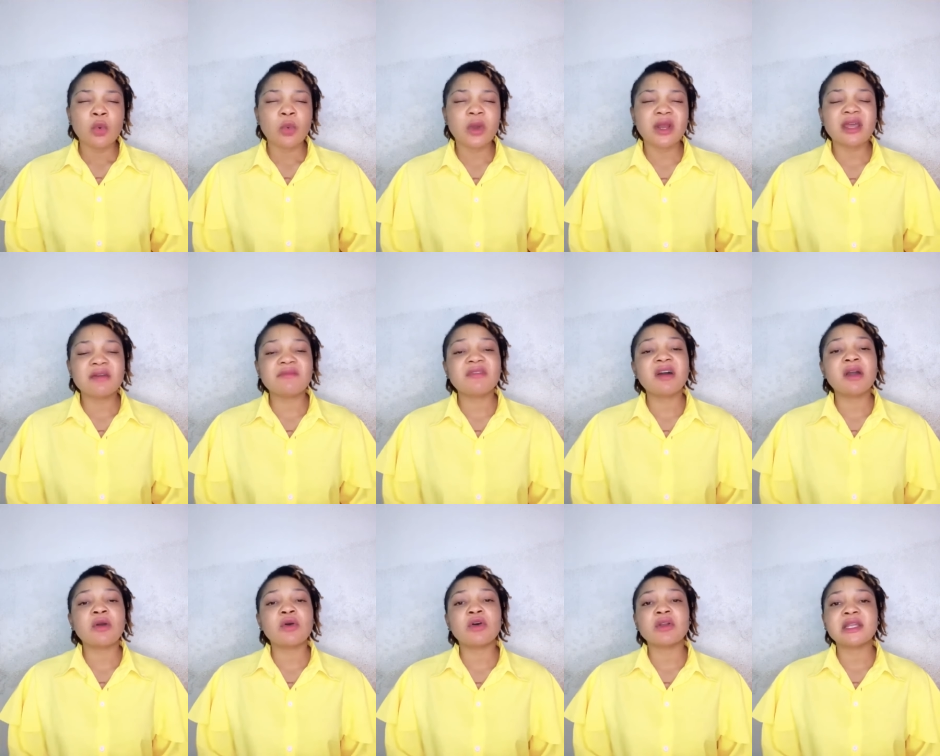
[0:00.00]

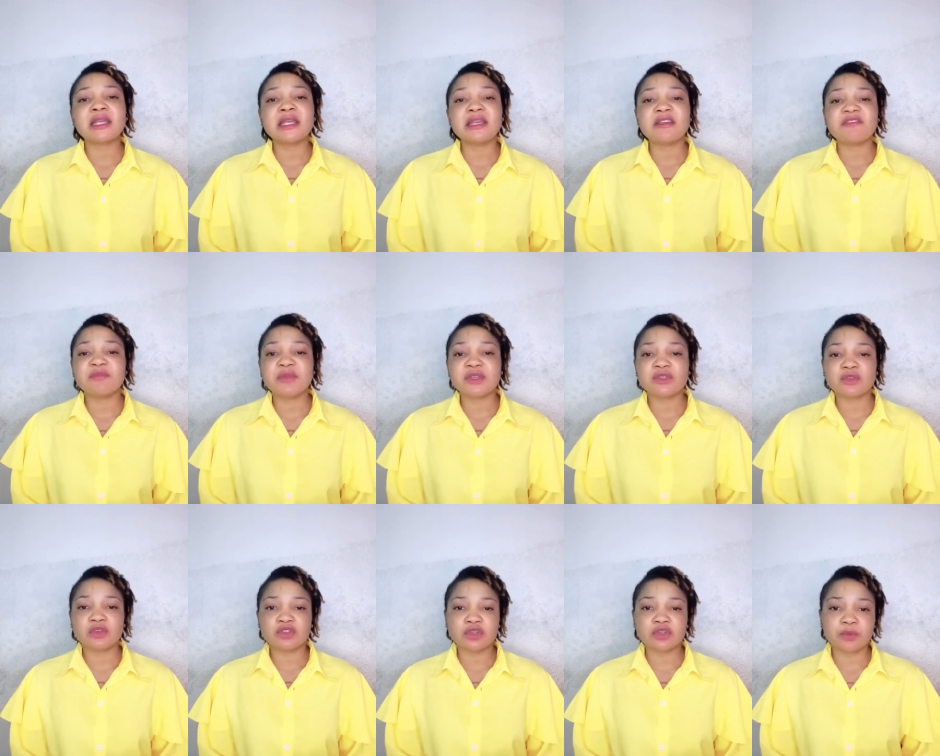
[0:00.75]
Whenever God gives
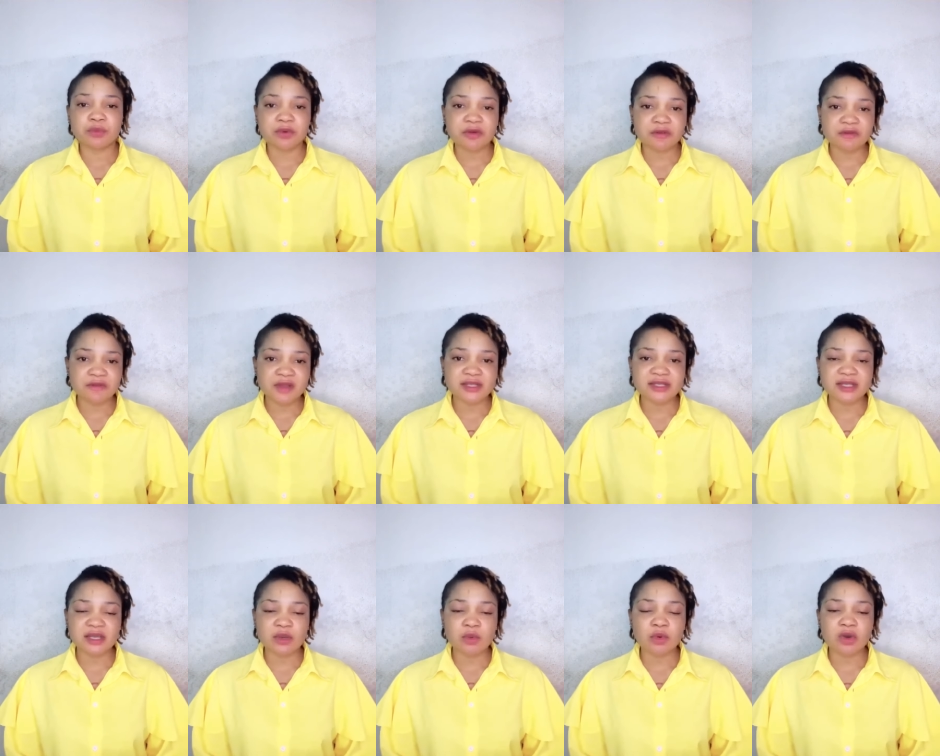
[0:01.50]
me such a
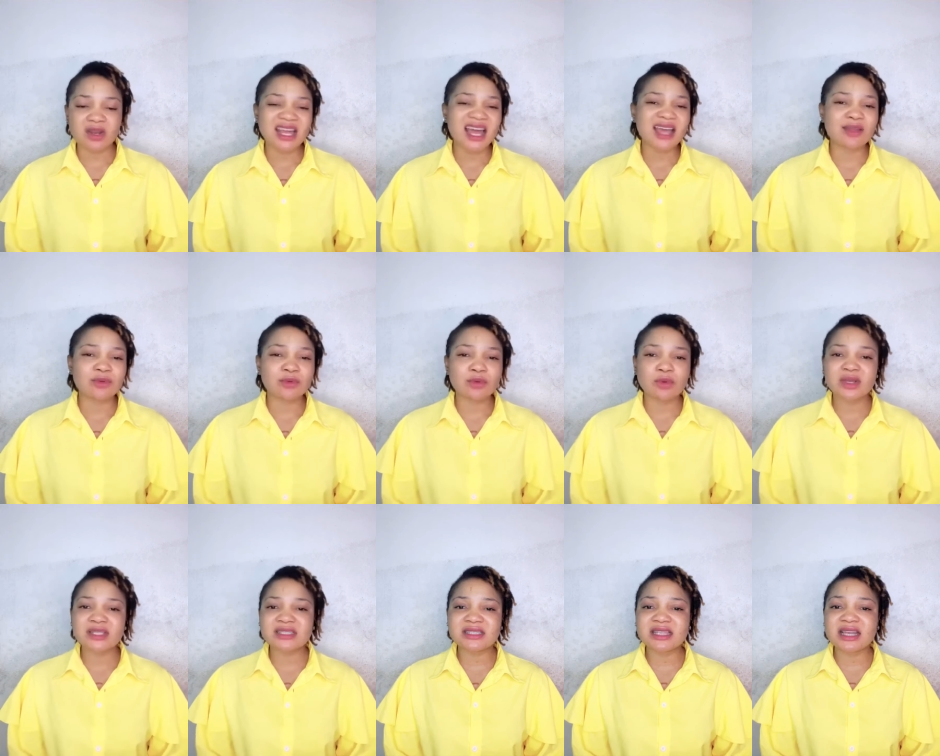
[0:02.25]
prophetic word, I
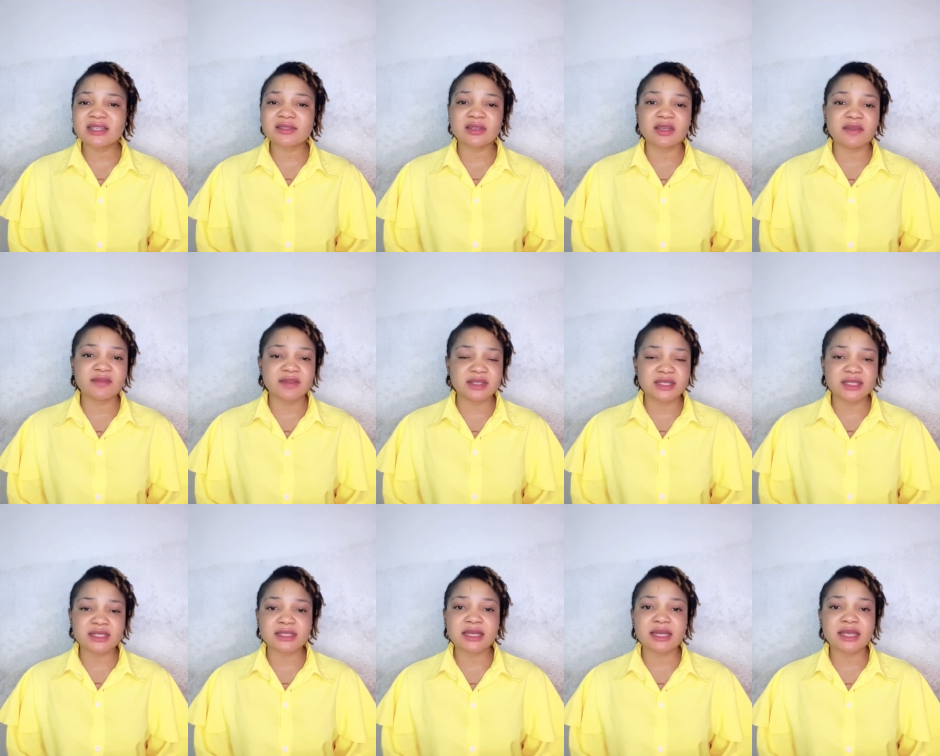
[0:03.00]
always like to give a
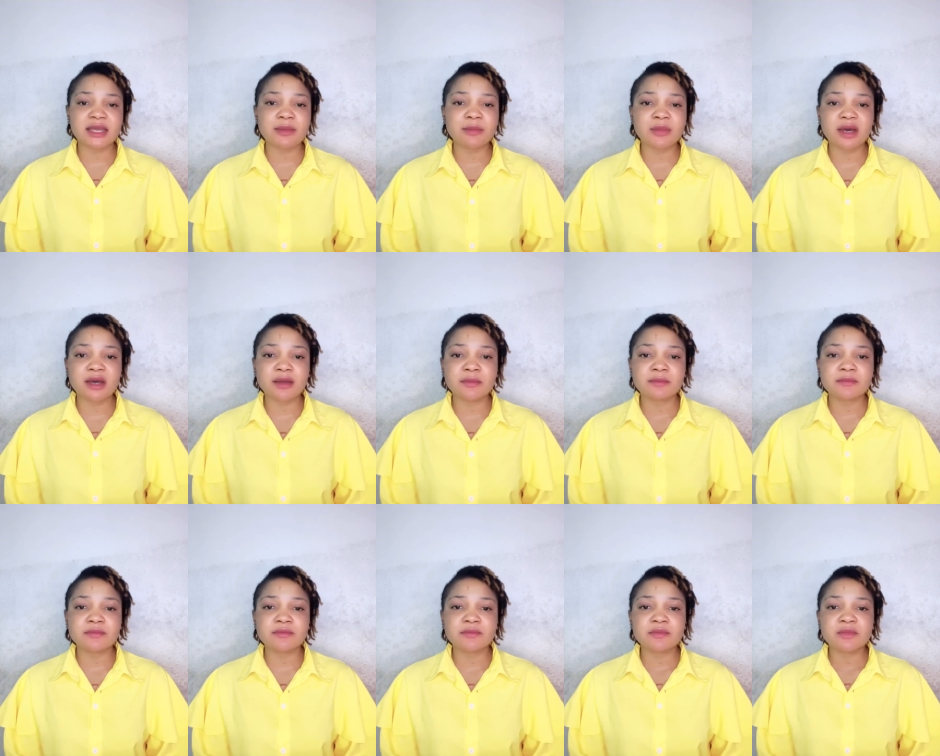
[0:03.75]

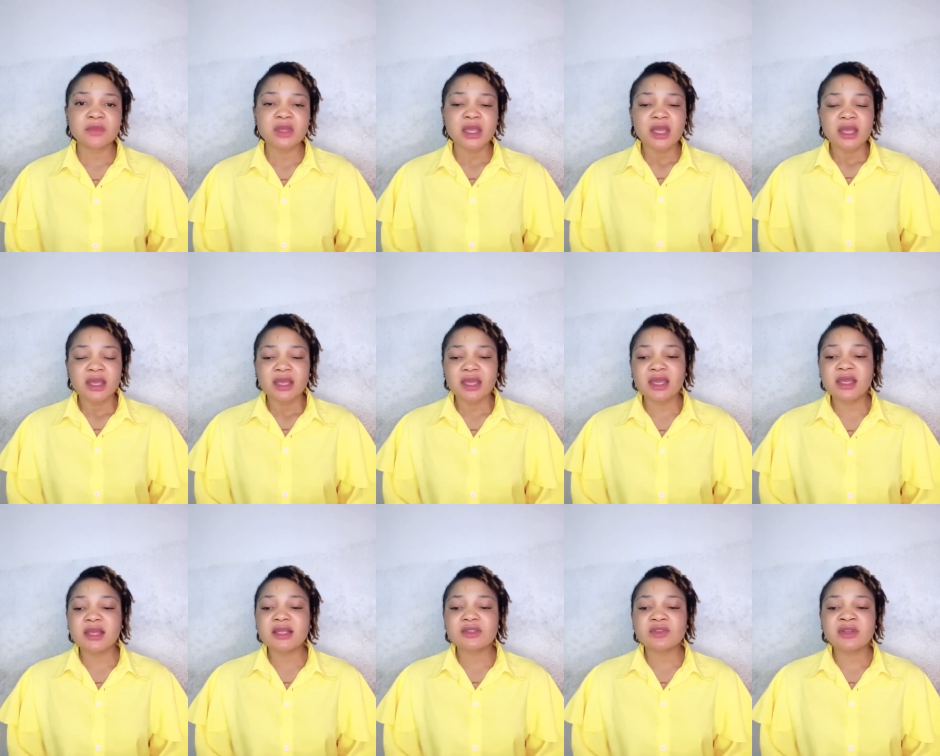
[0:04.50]
disclaimer.
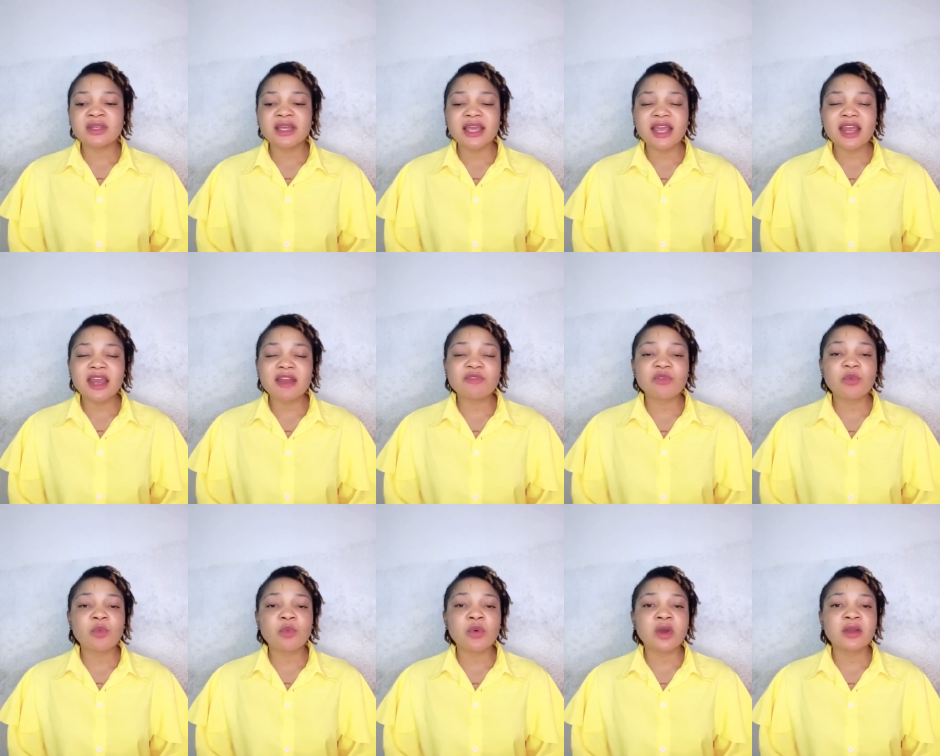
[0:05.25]
It is not
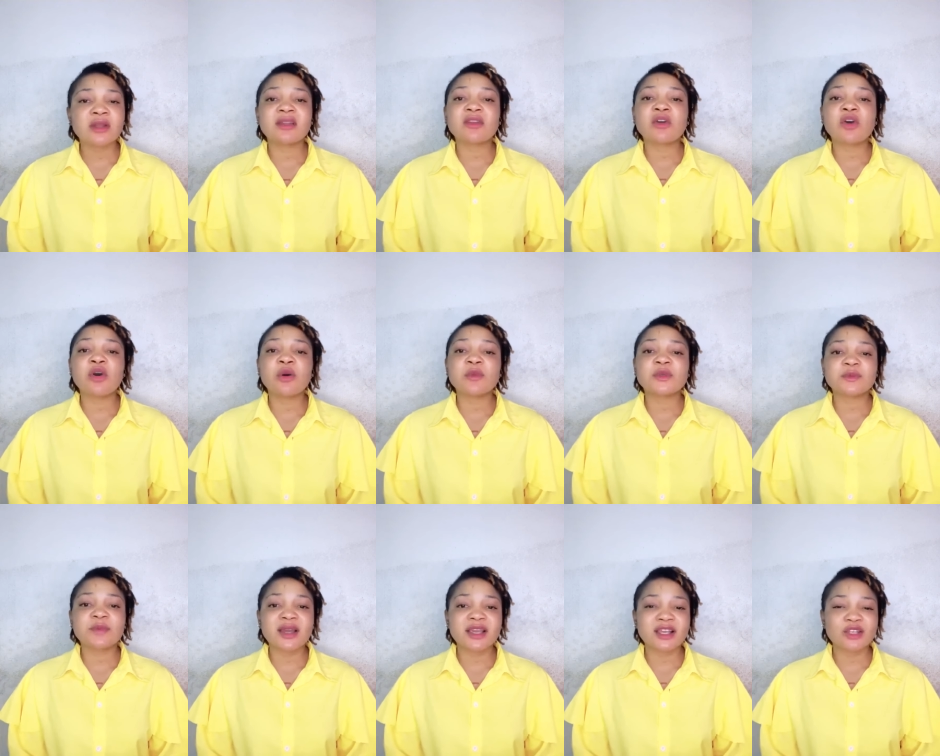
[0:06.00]
everyone that
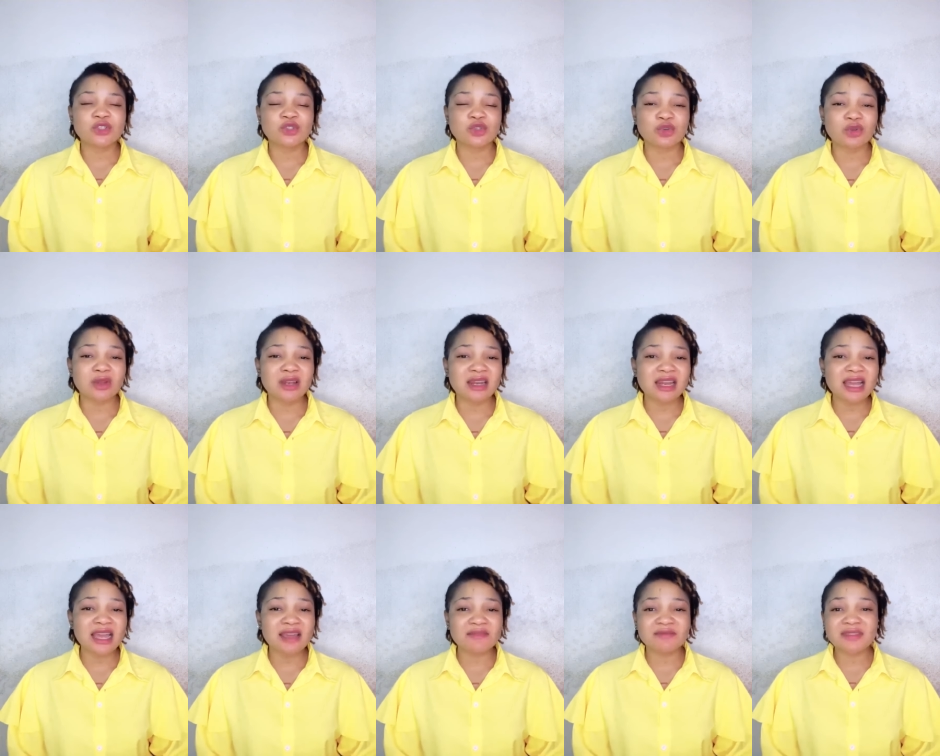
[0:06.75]
comes back into your
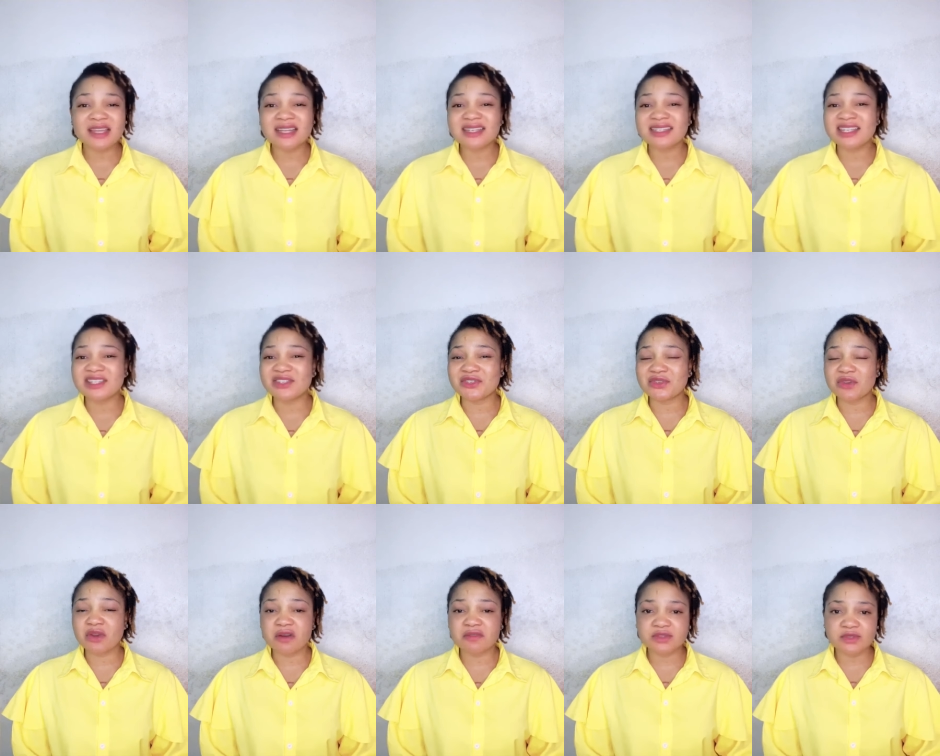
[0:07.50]
life that
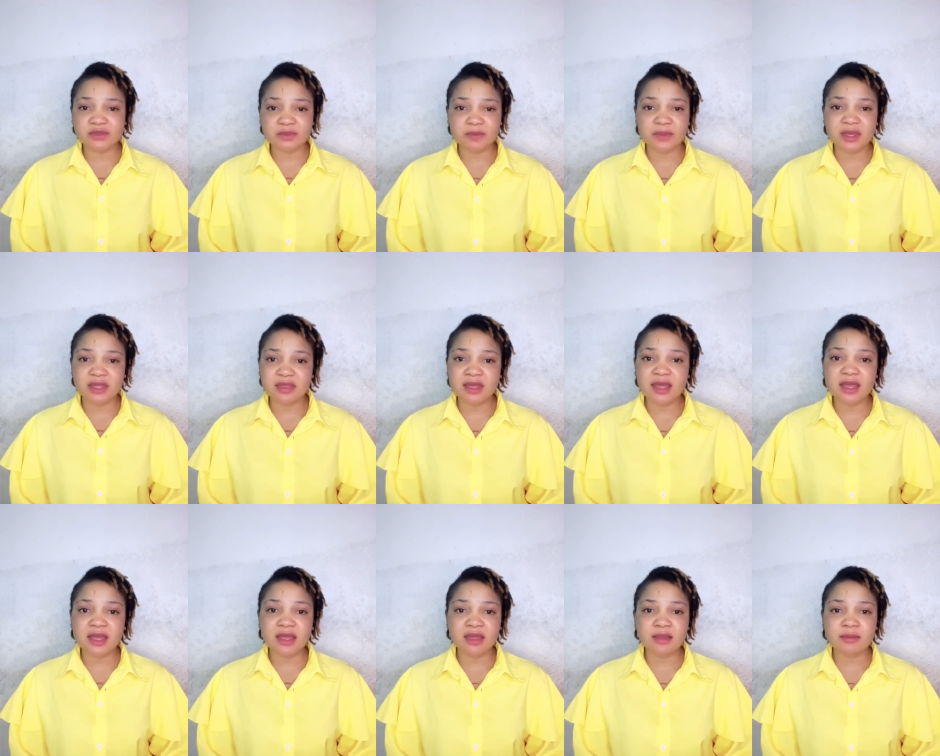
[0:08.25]
deserves to be
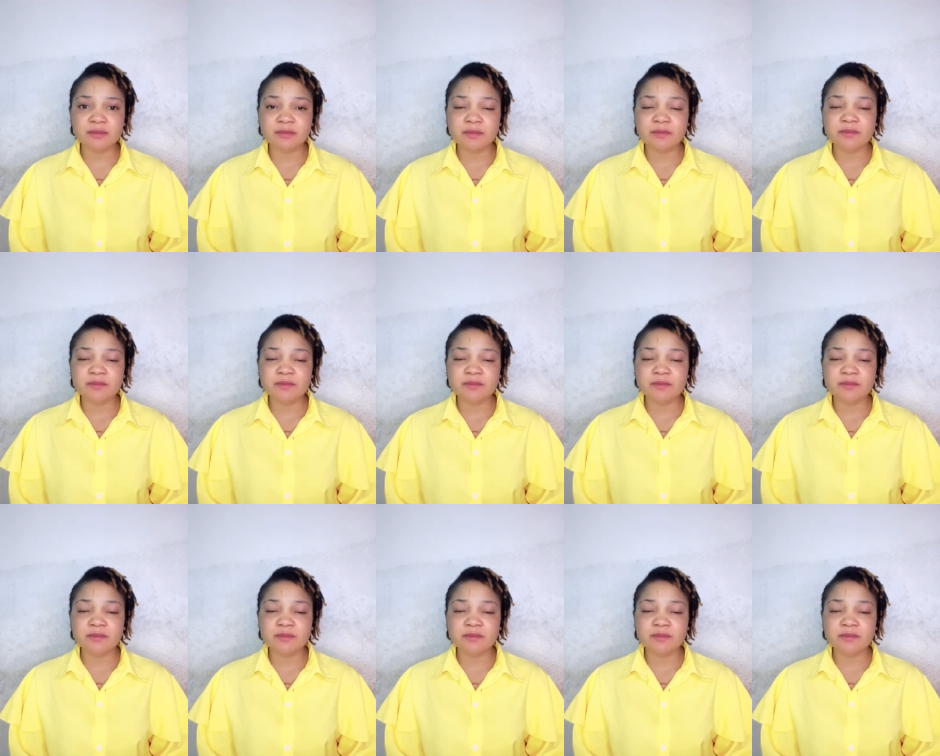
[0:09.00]
there.